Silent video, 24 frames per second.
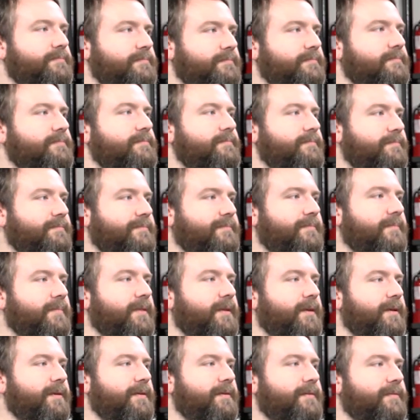
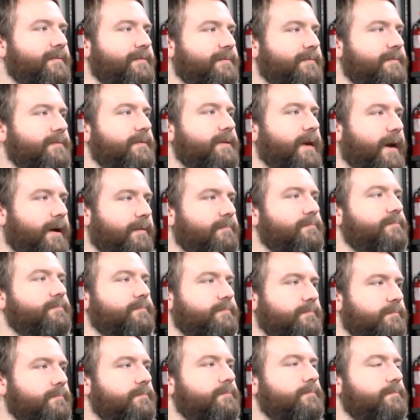
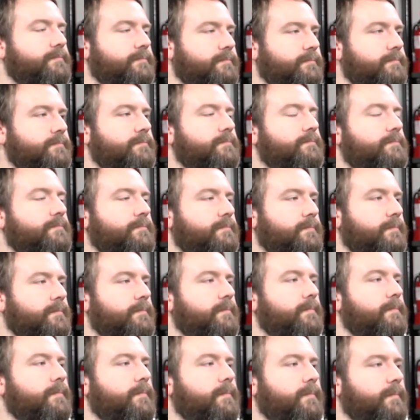
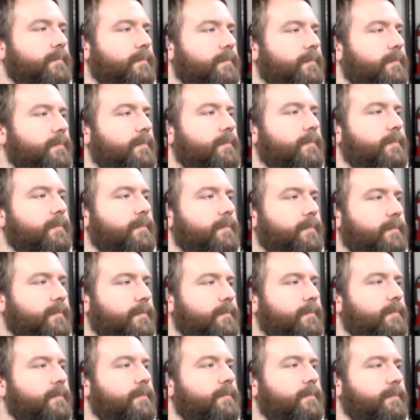
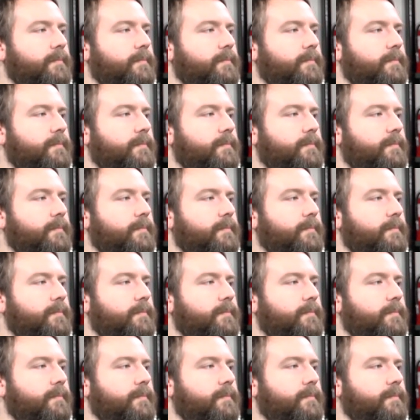The person shown says nothing.